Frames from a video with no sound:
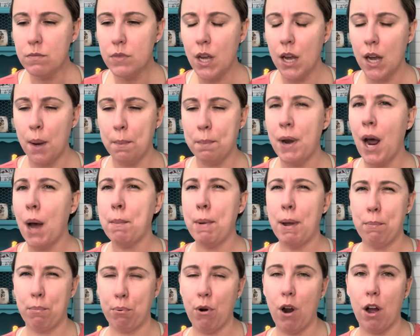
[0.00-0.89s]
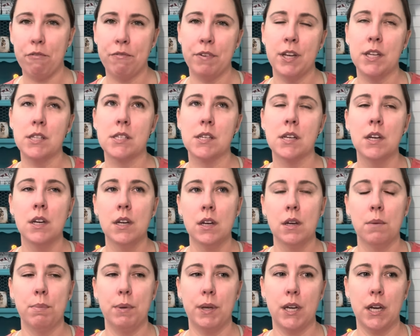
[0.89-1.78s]
um, not my profit,
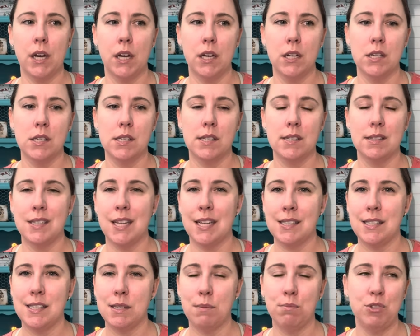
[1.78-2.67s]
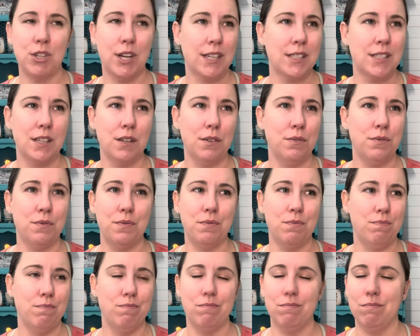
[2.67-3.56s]
because that's subjective
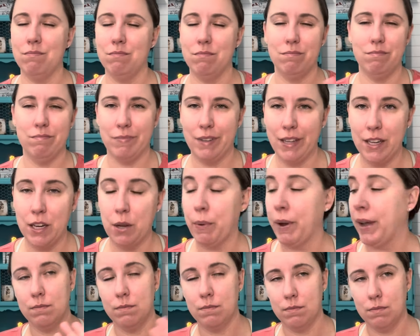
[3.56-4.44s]
Anyway,